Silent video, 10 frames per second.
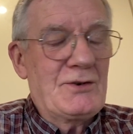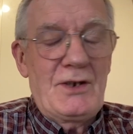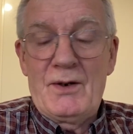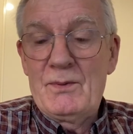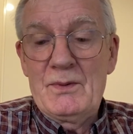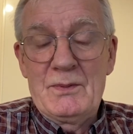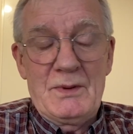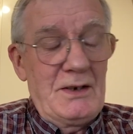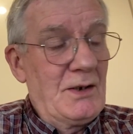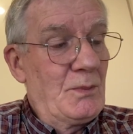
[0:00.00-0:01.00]
So,
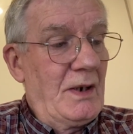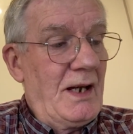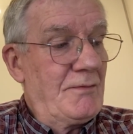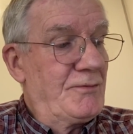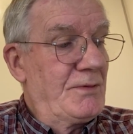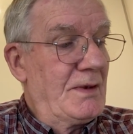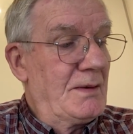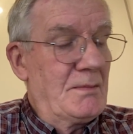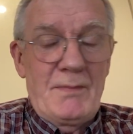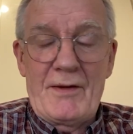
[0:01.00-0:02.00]
we have
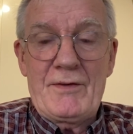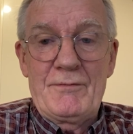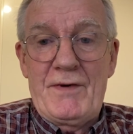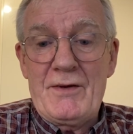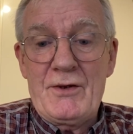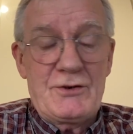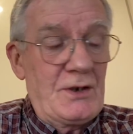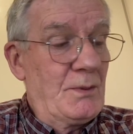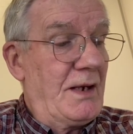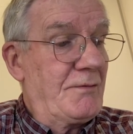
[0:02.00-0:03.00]
mother and father,
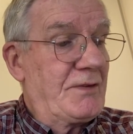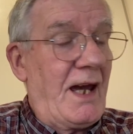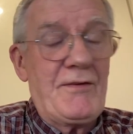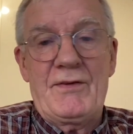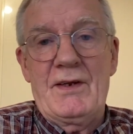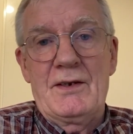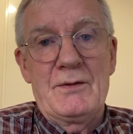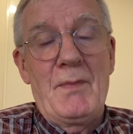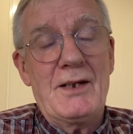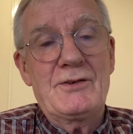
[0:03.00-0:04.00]
so we have Kath
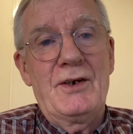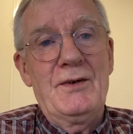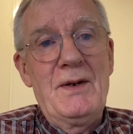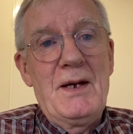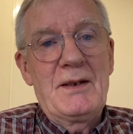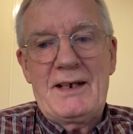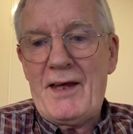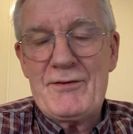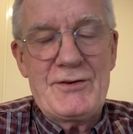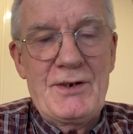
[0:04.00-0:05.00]
and Martin.
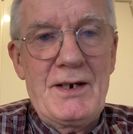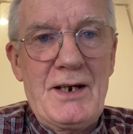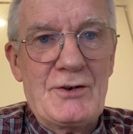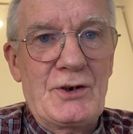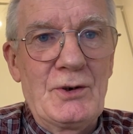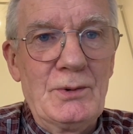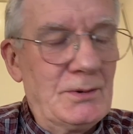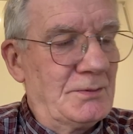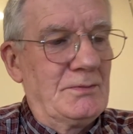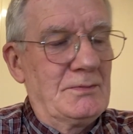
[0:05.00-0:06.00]
Kath's a
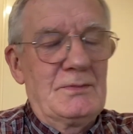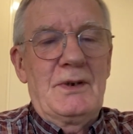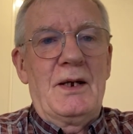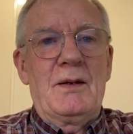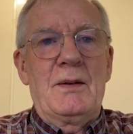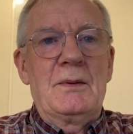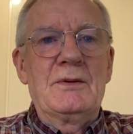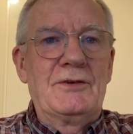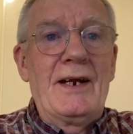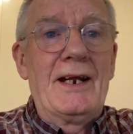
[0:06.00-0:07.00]
school
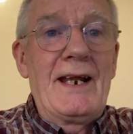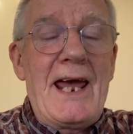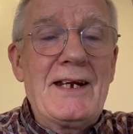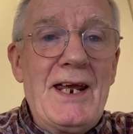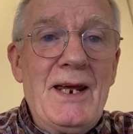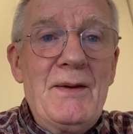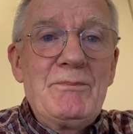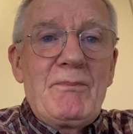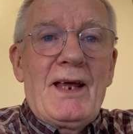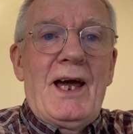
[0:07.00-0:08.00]
dinner lady
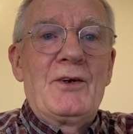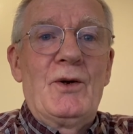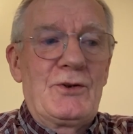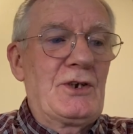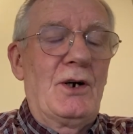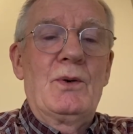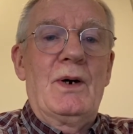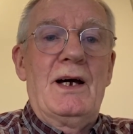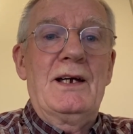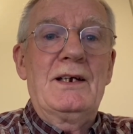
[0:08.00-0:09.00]
and
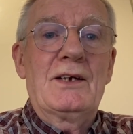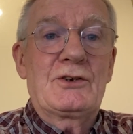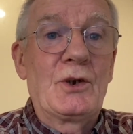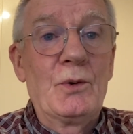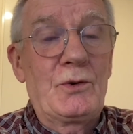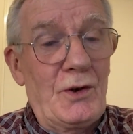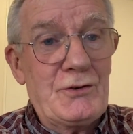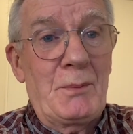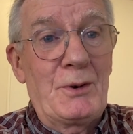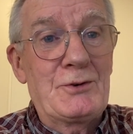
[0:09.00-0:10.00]
also a school
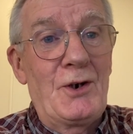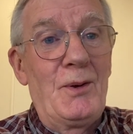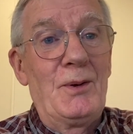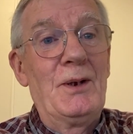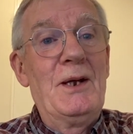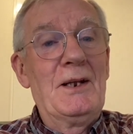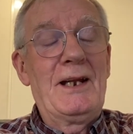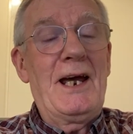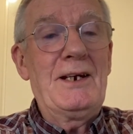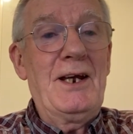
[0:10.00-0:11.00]
crossing patrol
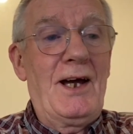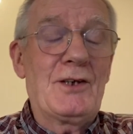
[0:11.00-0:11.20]
lady.